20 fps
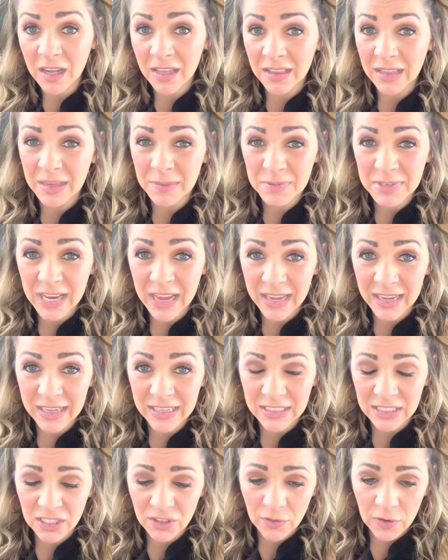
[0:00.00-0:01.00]
and lip tie
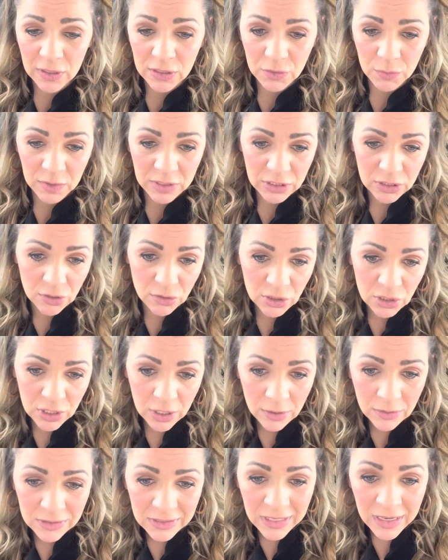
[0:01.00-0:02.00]
is as far as research
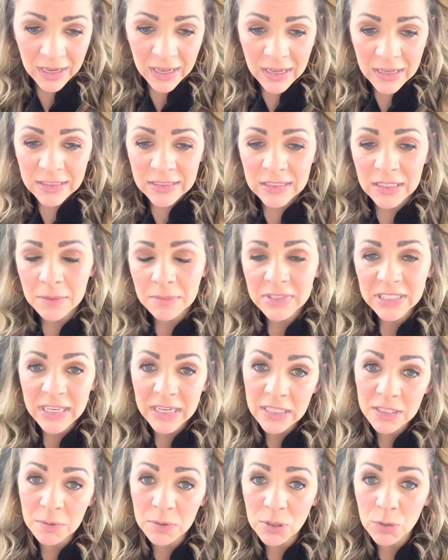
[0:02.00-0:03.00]
goes. Some say
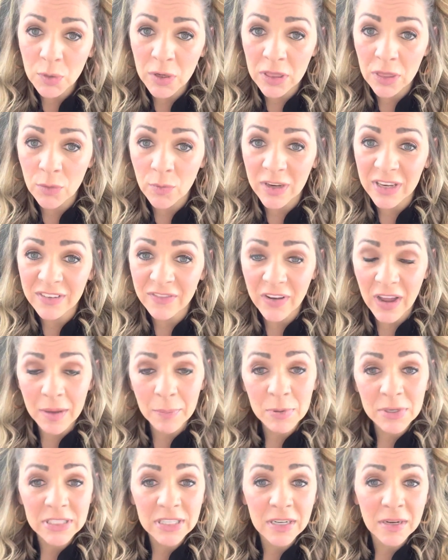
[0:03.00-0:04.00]
it's between 3 and
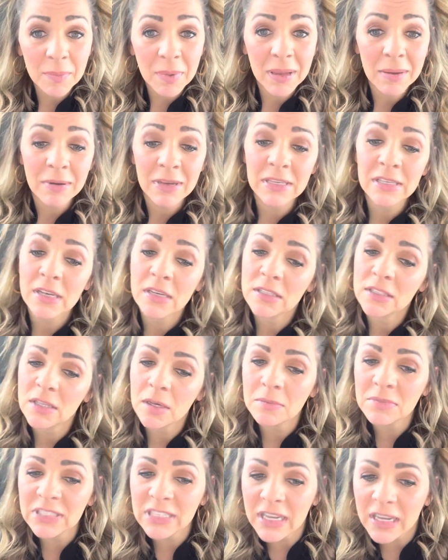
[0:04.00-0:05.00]
5% of babies,
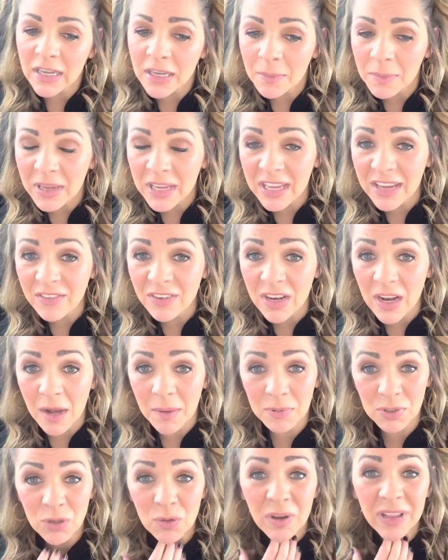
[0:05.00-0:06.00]
some say it could be even
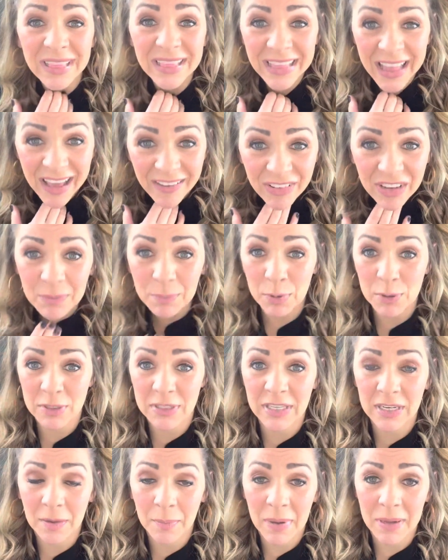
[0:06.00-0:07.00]
up to
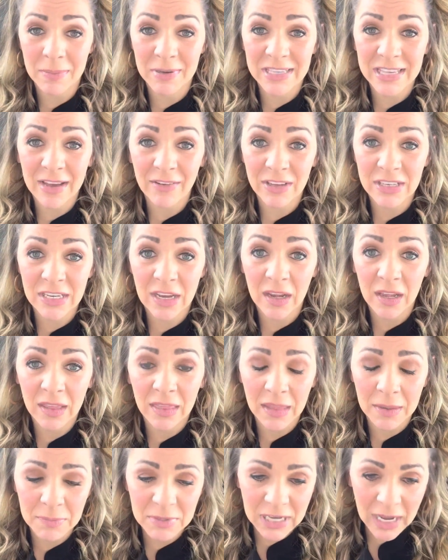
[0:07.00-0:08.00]
11% of babies have a tongue and
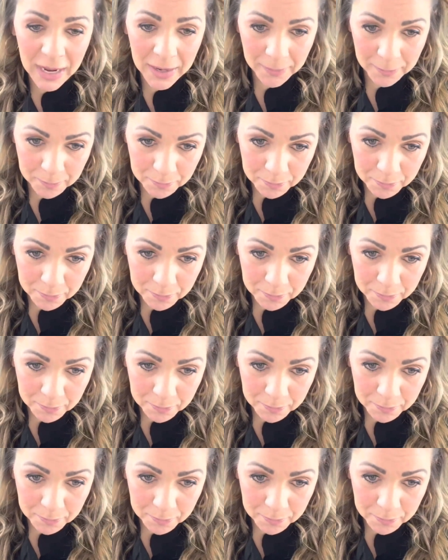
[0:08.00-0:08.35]
lip tie.